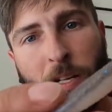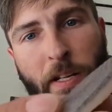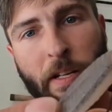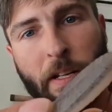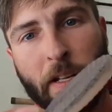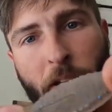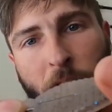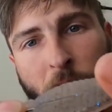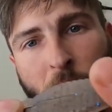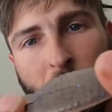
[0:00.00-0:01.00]
And
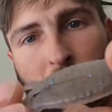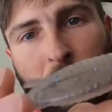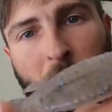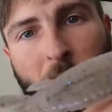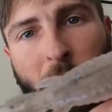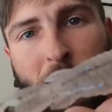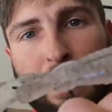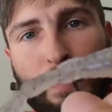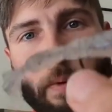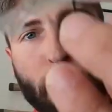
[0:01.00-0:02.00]
that's
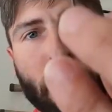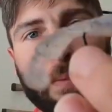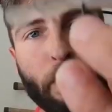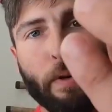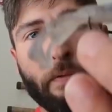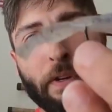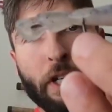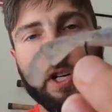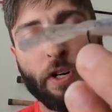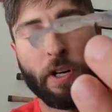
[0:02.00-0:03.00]
how we were
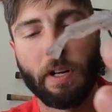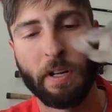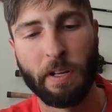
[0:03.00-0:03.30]
fishing her.